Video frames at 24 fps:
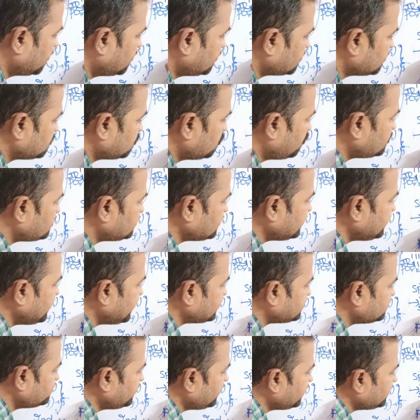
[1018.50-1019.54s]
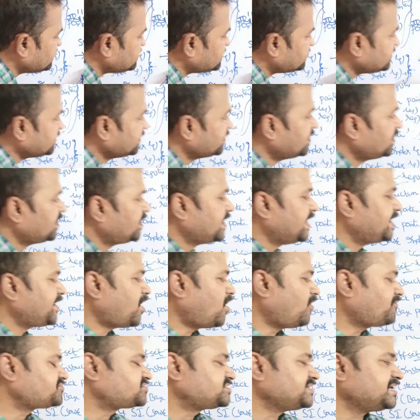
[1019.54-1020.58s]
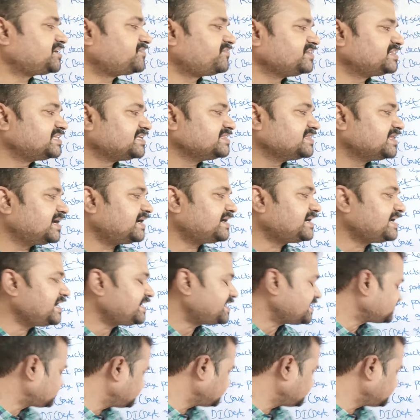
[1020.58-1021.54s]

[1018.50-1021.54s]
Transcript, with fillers: Source index means an offset within the data